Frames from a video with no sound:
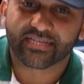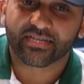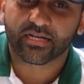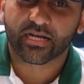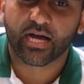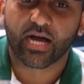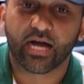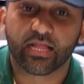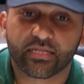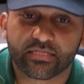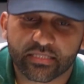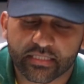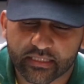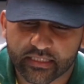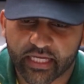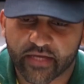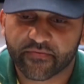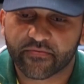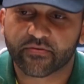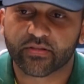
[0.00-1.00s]
college is
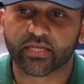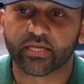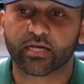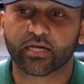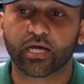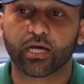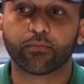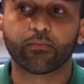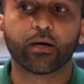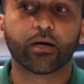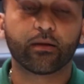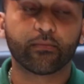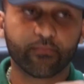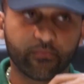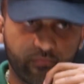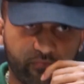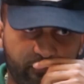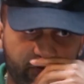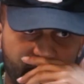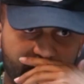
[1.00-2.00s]
definitely a come up
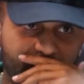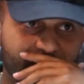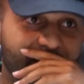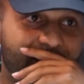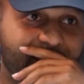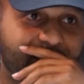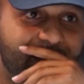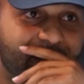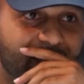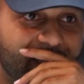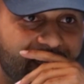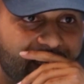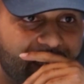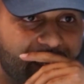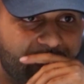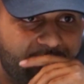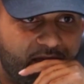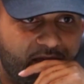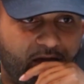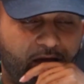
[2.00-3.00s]
for sure.
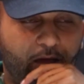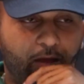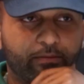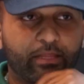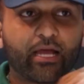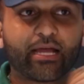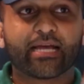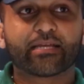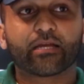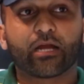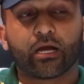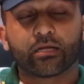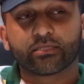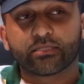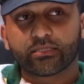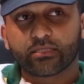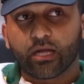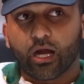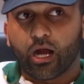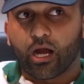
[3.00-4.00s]

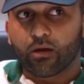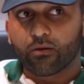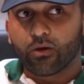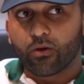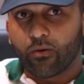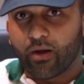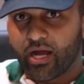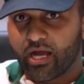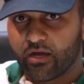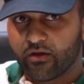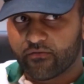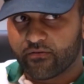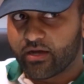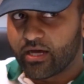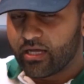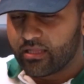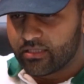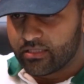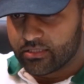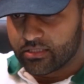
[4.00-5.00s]
Honestly, the ROI of
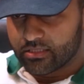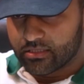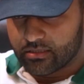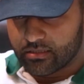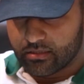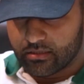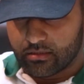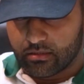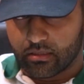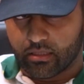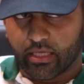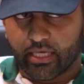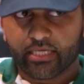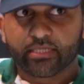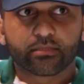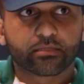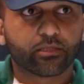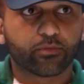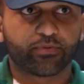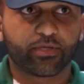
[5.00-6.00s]
college
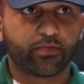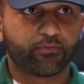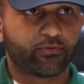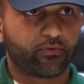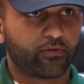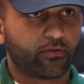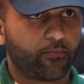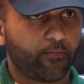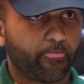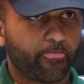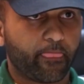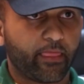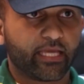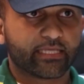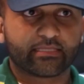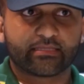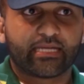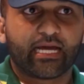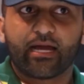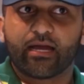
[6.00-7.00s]
is the people.
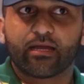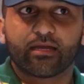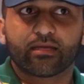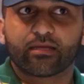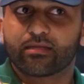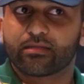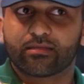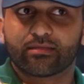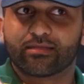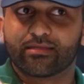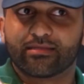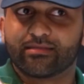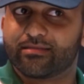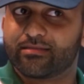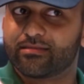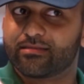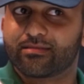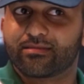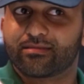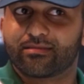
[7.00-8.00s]
It's not
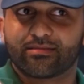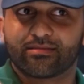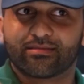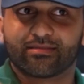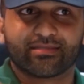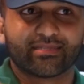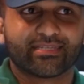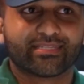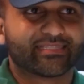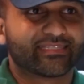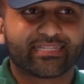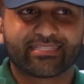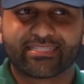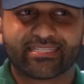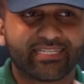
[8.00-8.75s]
the